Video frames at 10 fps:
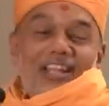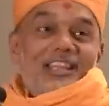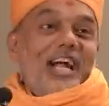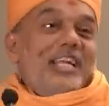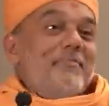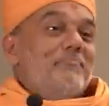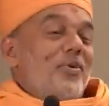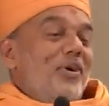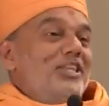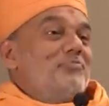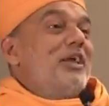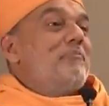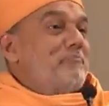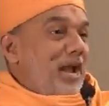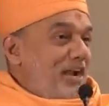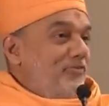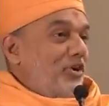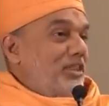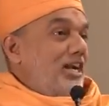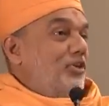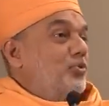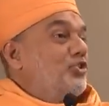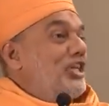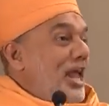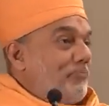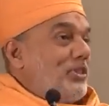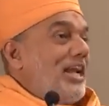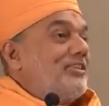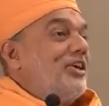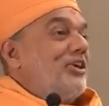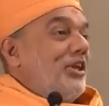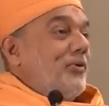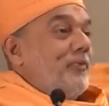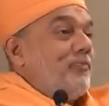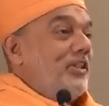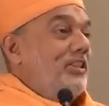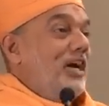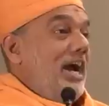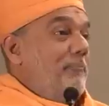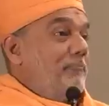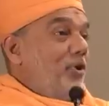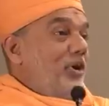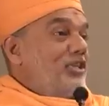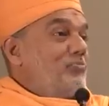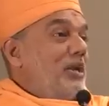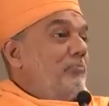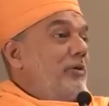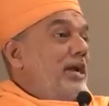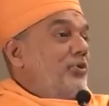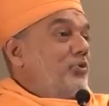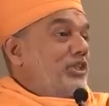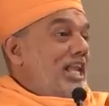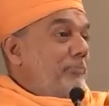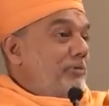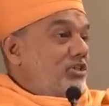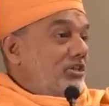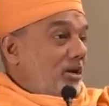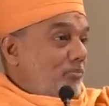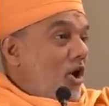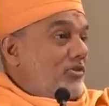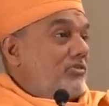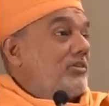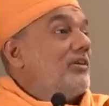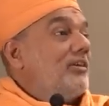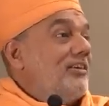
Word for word: That employee is being paid for that to slap the executive. The employee is being paid to slap his, her boss.